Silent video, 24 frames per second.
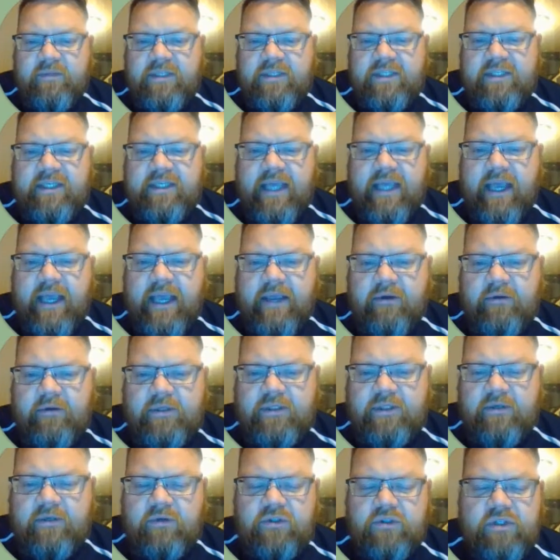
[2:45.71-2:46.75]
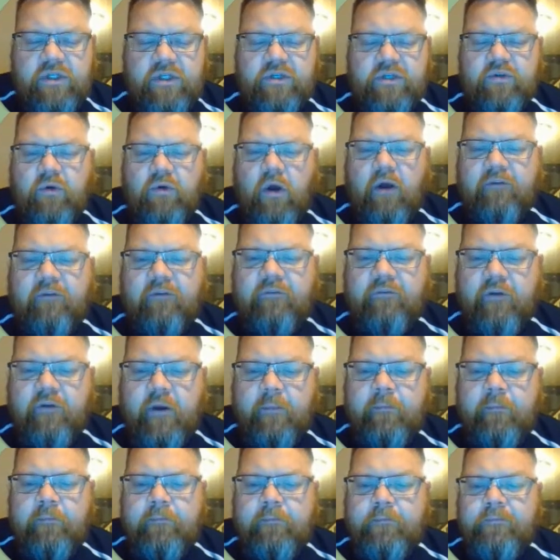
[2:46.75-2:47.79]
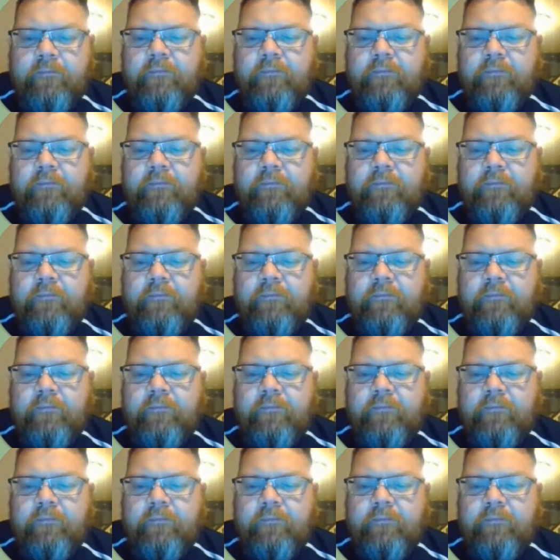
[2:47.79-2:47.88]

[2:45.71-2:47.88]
scale, so to draw from.